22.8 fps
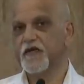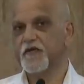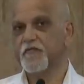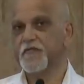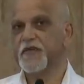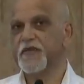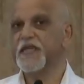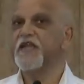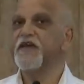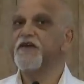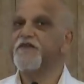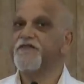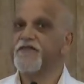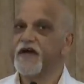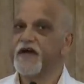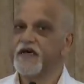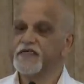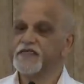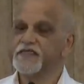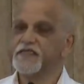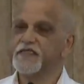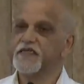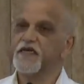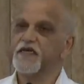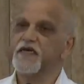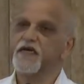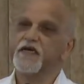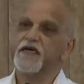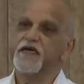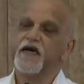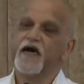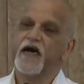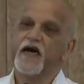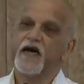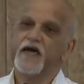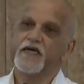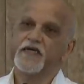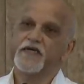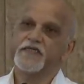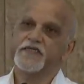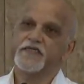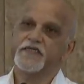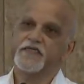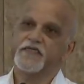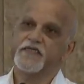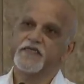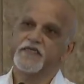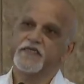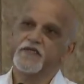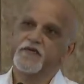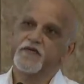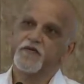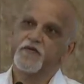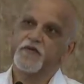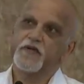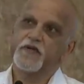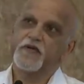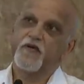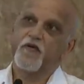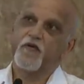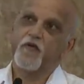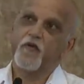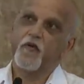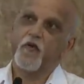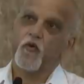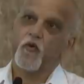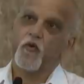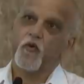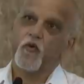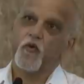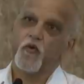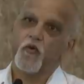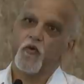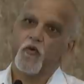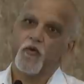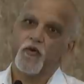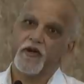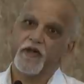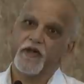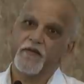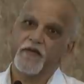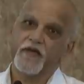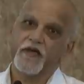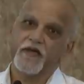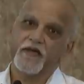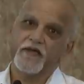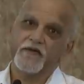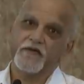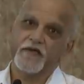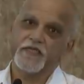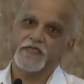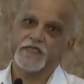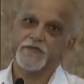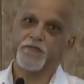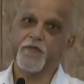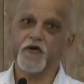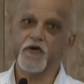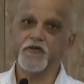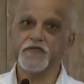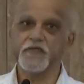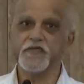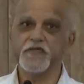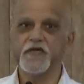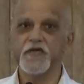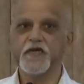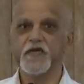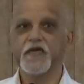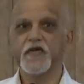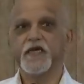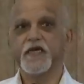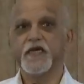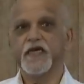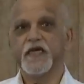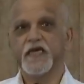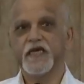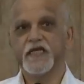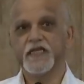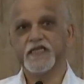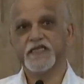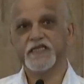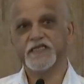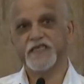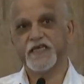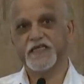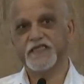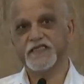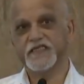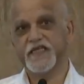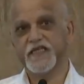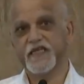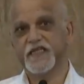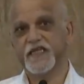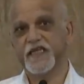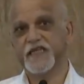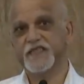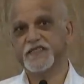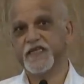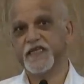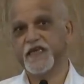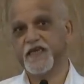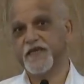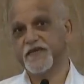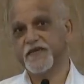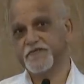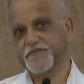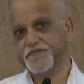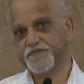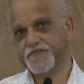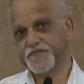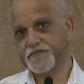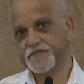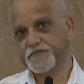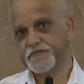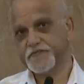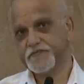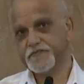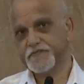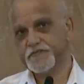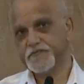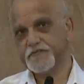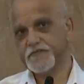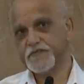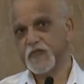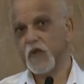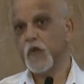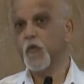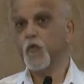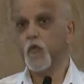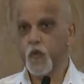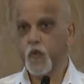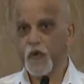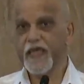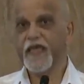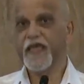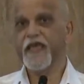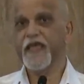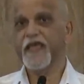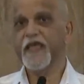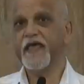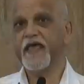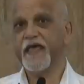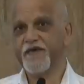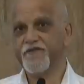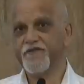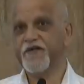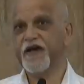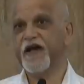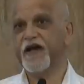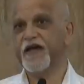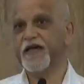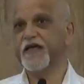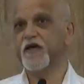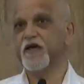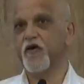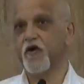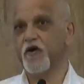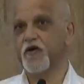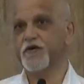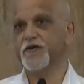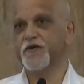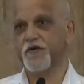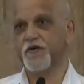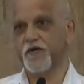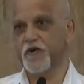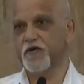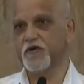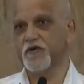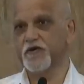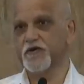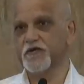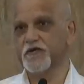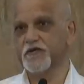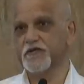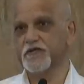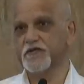Many of us ask respond in the sense that they say, where have I gone wrong?